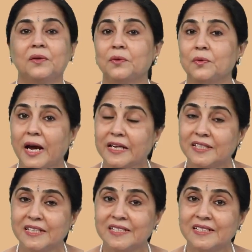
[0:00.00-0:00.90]
You
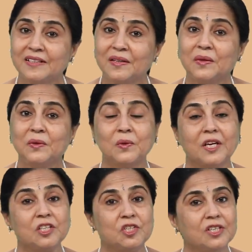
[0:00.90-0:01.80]
write it, you
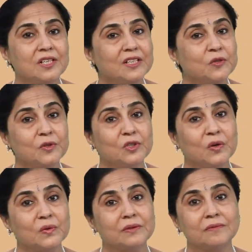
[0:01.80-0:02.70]
can share it with
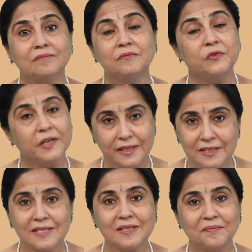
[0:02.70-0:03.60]
your
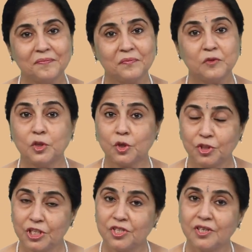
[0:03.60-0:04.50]
friends, with your
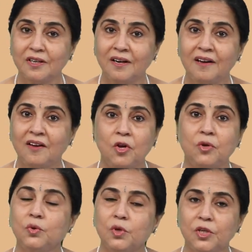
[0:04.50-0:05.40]
teacher.
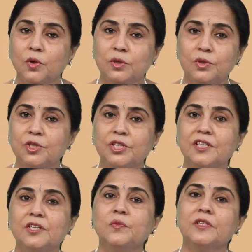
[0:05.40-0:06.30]
You can also
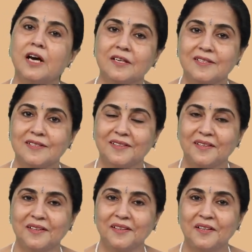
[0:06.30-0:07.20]
share it with us.
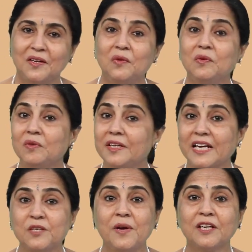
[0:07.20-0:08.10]
We will
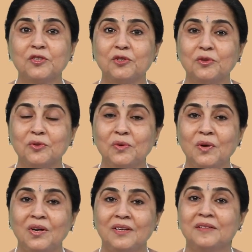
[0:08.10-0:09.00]
get back to you
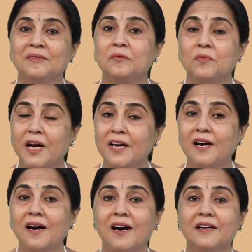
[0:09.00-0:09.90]

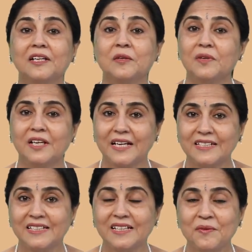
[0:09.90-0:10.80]
via our email
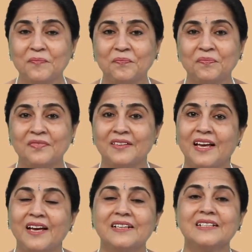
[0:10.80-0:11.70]
ID,
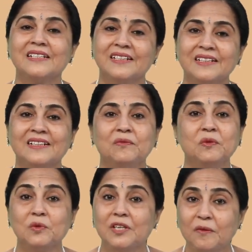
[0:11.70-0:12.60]
and we would